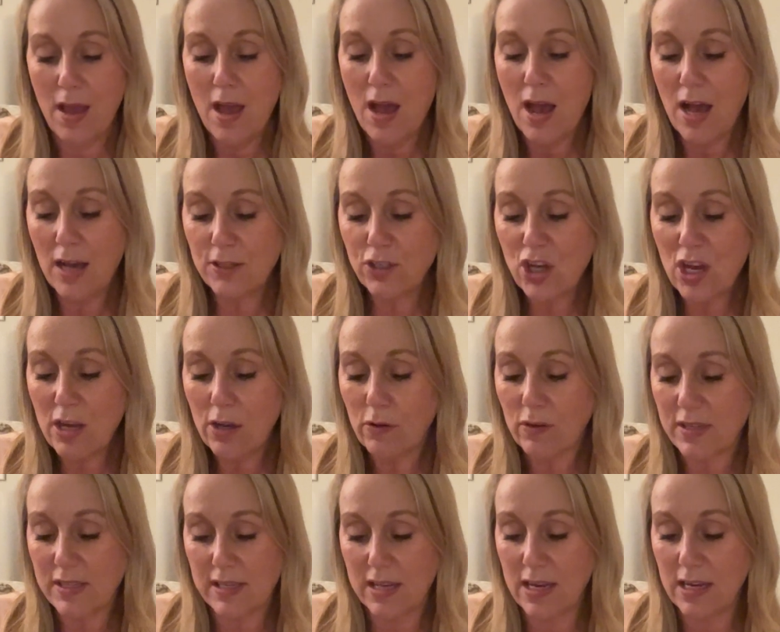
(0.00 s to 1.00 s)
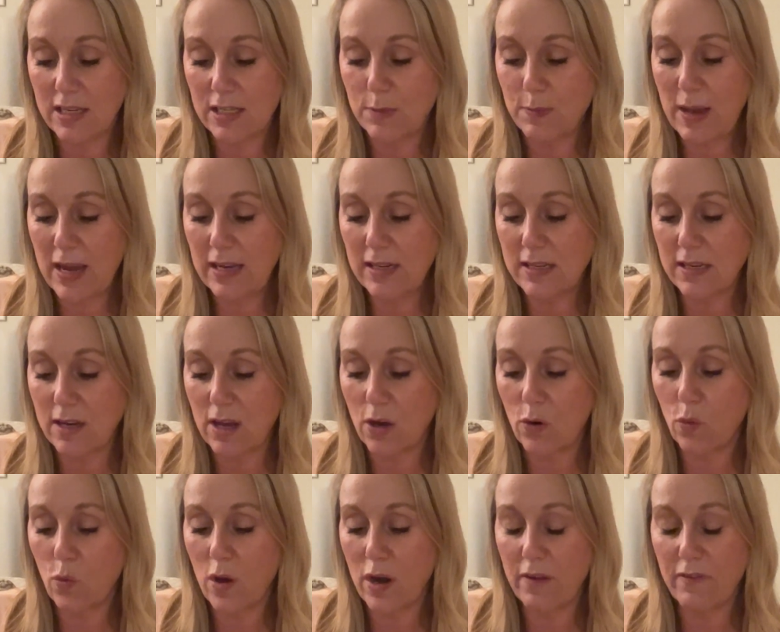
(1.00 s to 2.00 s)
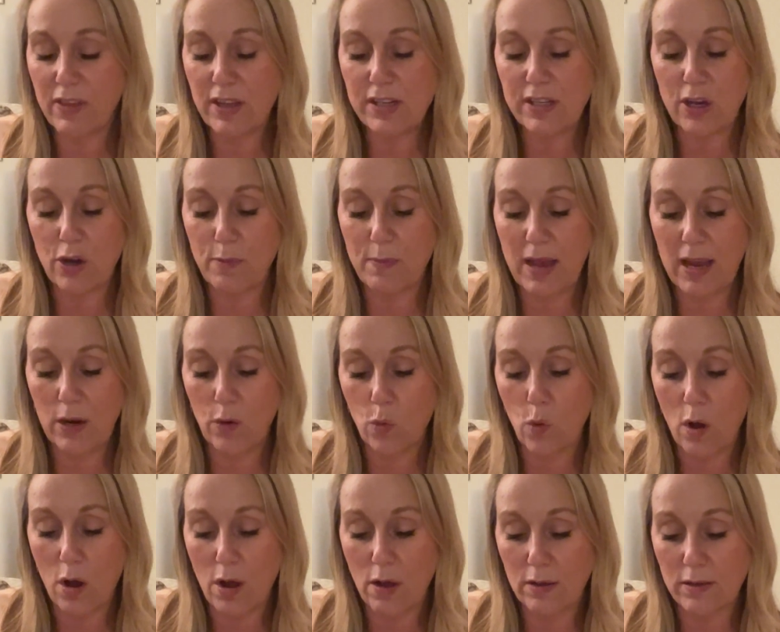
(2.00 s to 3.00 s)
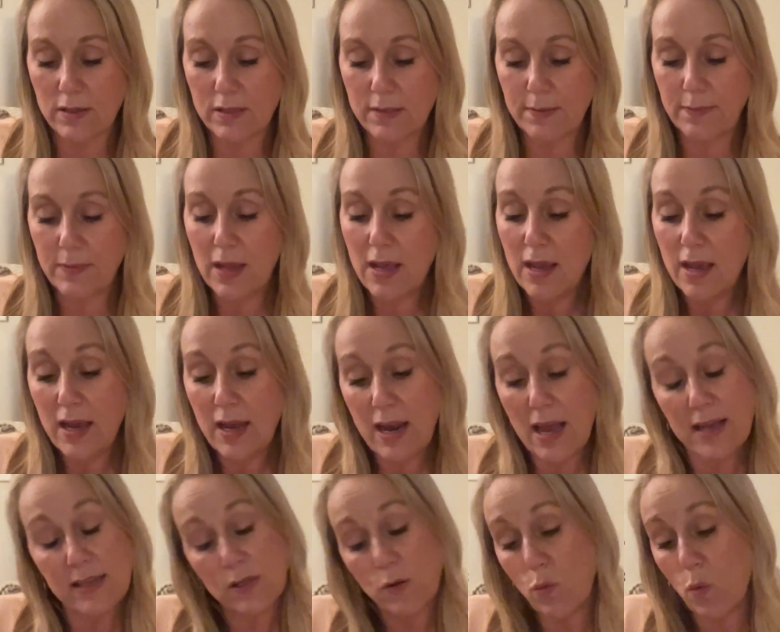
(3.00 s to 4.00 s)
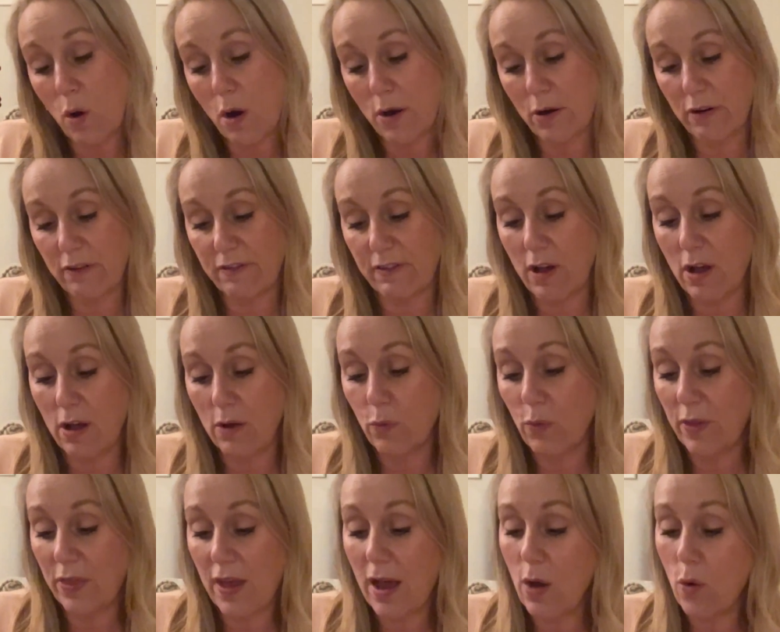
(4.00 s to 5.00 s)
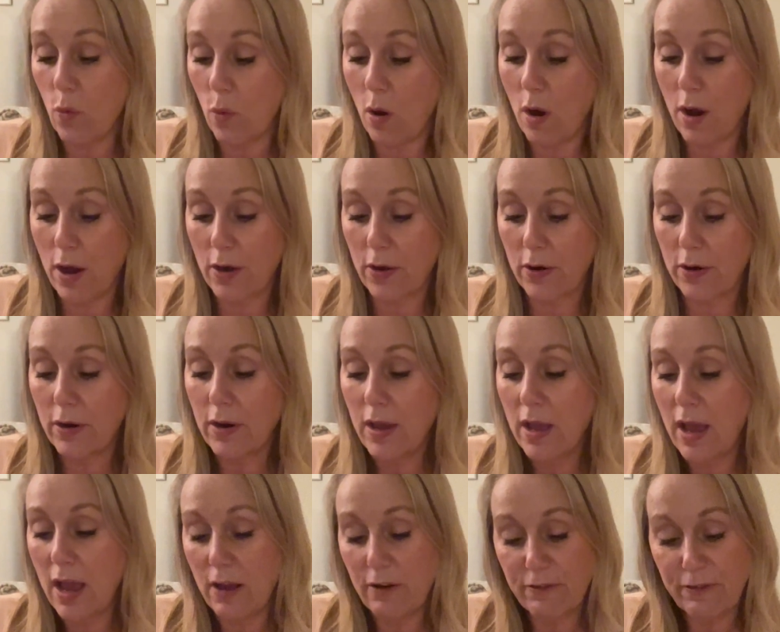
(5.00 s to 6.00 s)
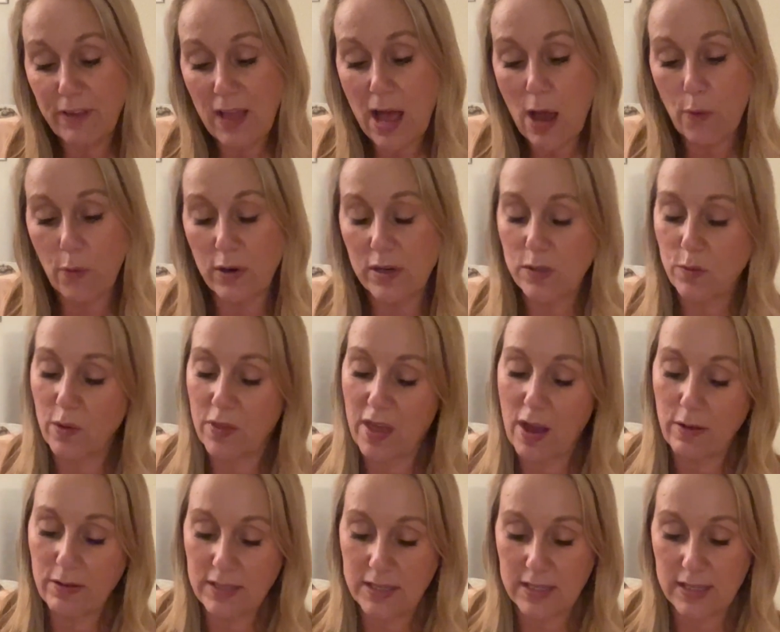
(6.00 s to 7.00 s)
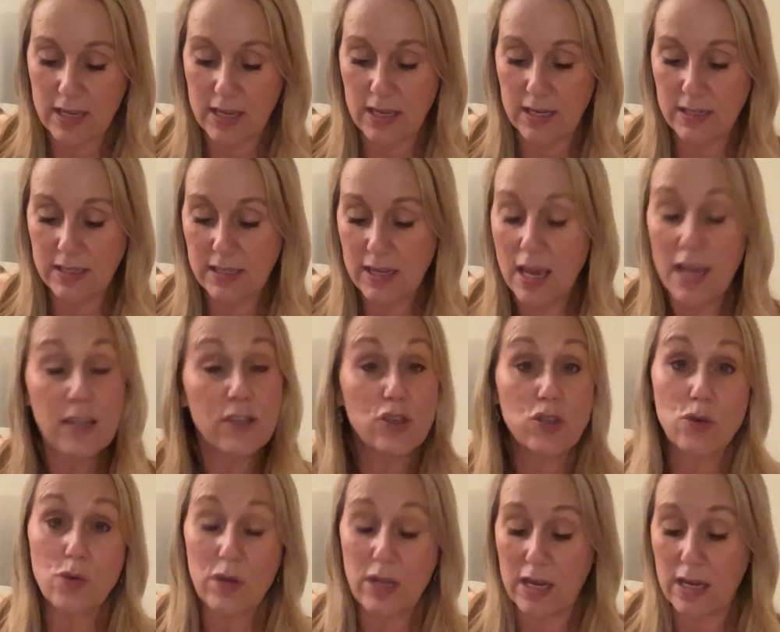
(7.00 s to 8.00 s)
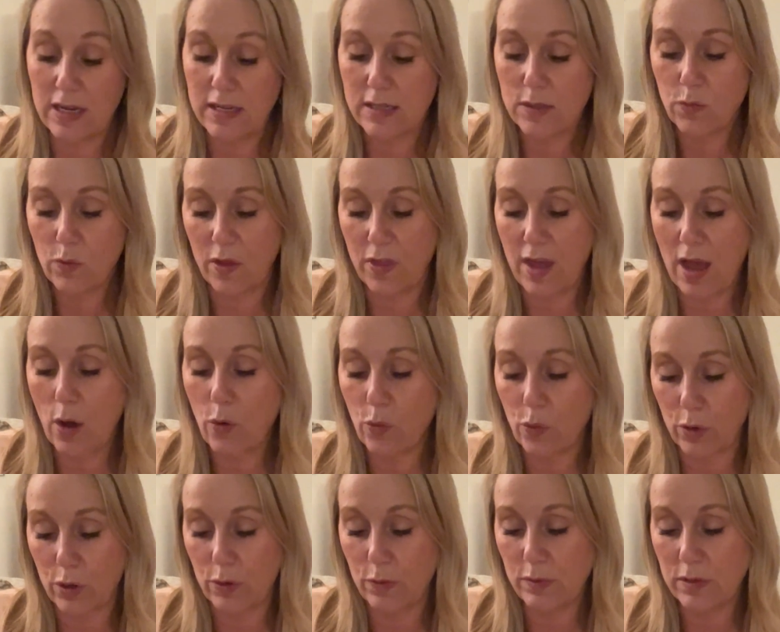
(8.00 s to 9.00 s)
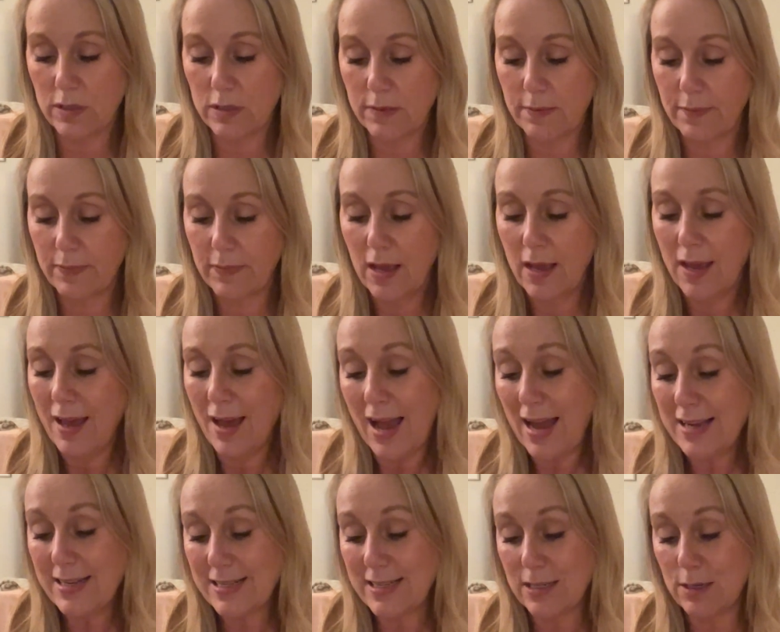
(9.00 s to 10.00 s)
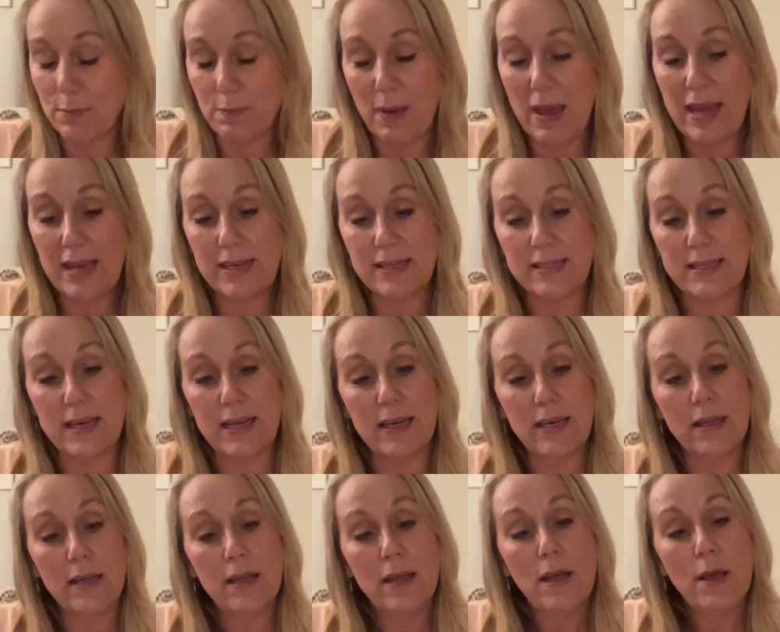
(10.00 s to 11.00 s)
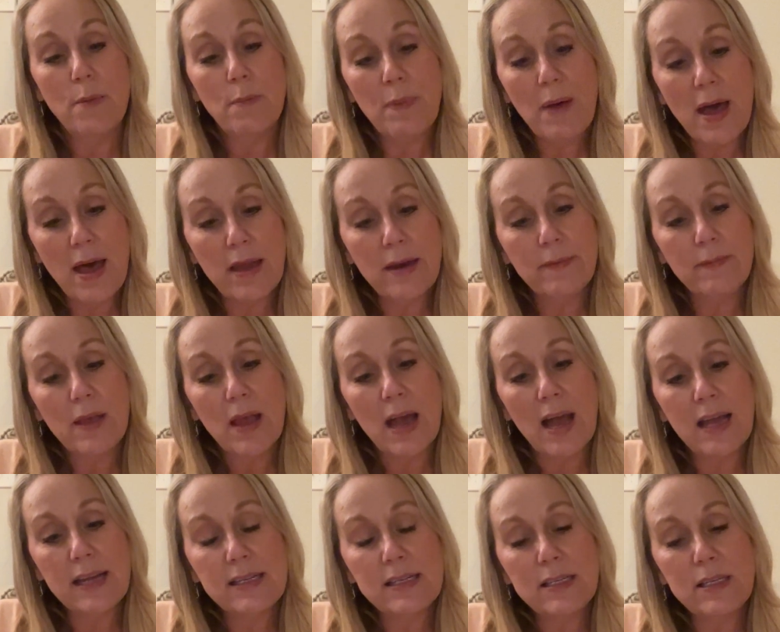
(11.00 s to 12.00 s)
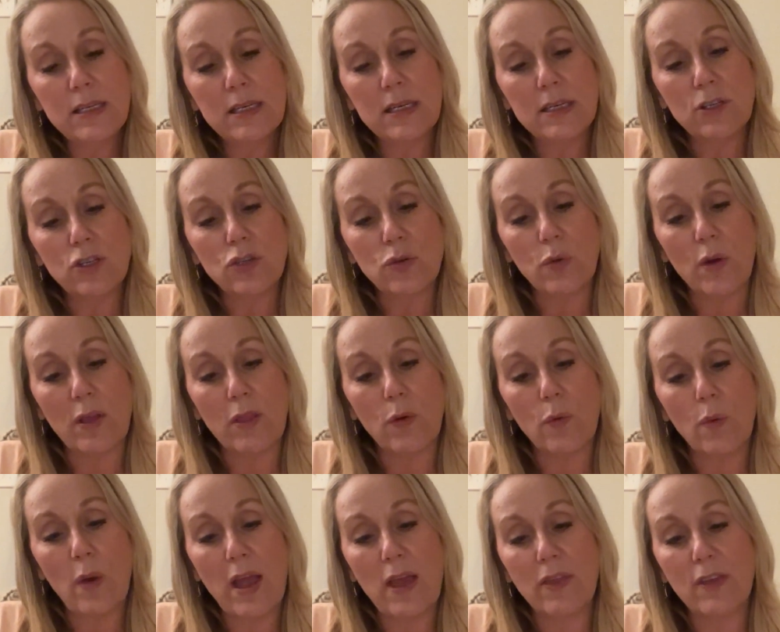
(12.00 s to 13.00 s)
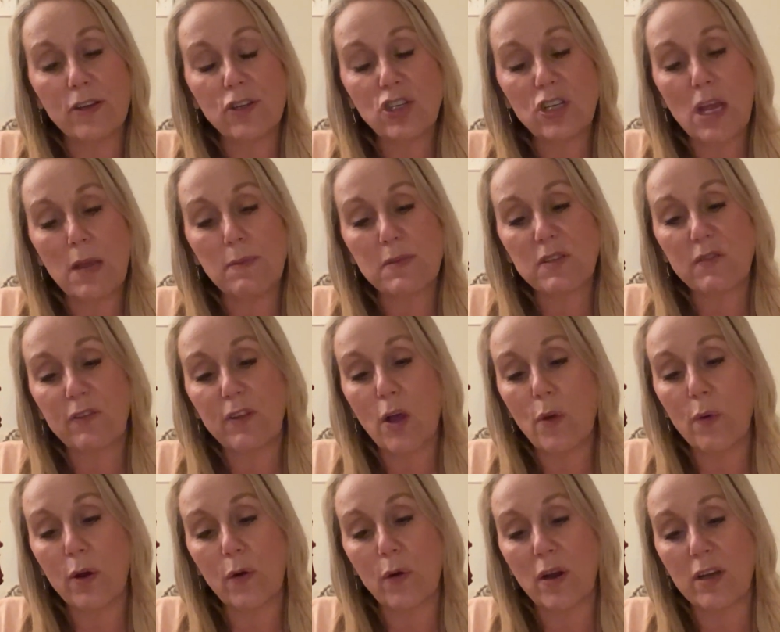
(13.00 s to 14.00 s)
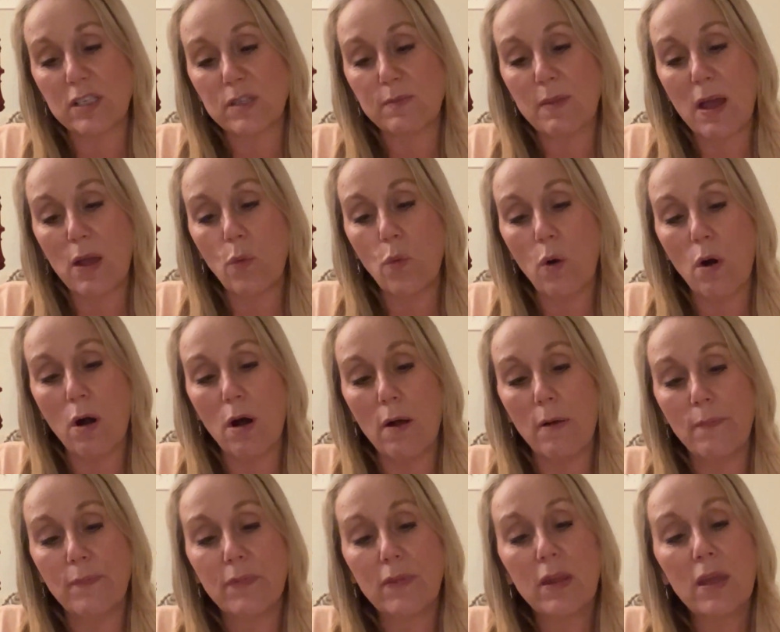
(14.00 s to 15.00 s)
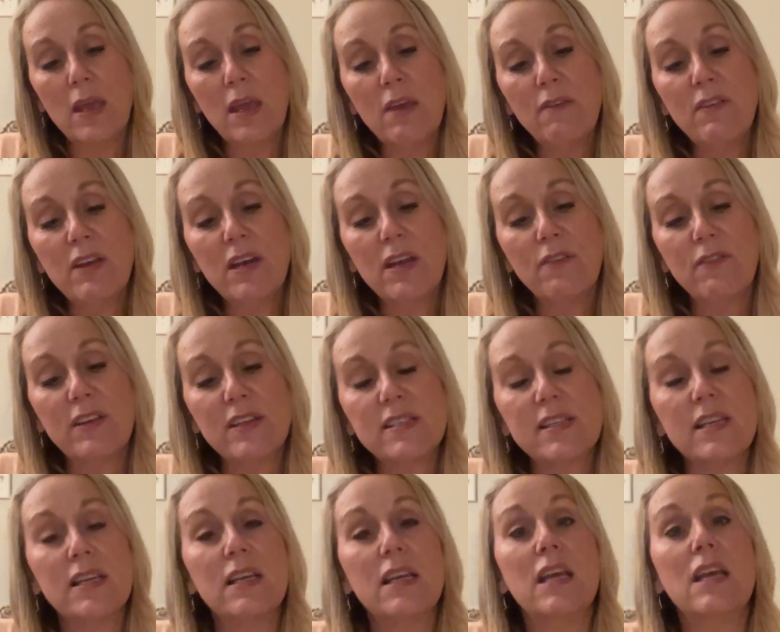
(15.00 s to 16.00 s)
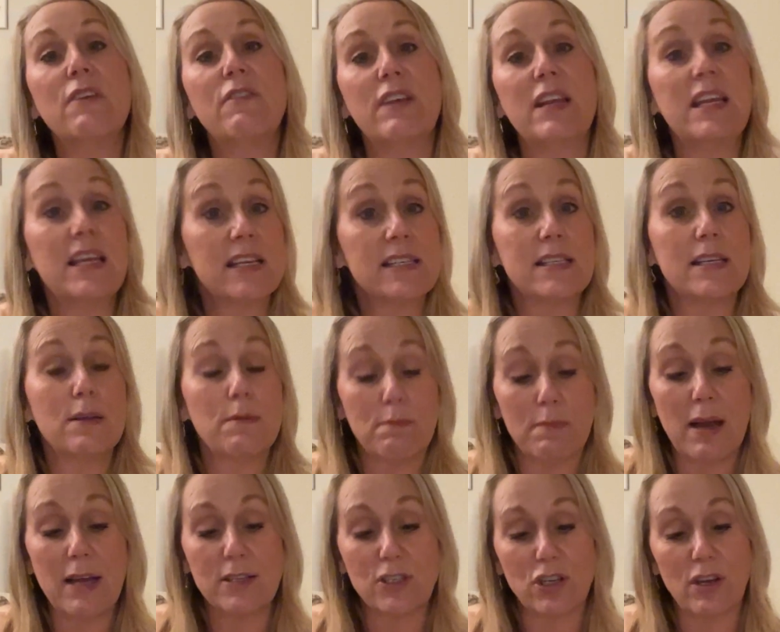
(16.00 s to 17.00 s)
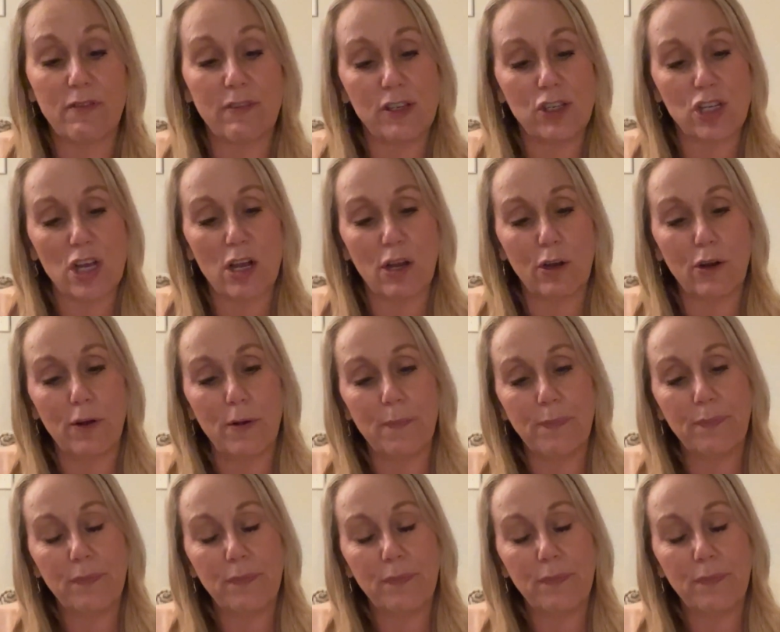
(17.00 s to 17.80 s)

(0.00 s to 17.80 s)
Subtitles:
A jungle scene is painted on one of the domain walls. It has a waterfall without water, and flowers without scent, and trees without roots. I didn't paint it, but I did enjoy the way the shapes flow across my wall, even if it isn't much of a jungle.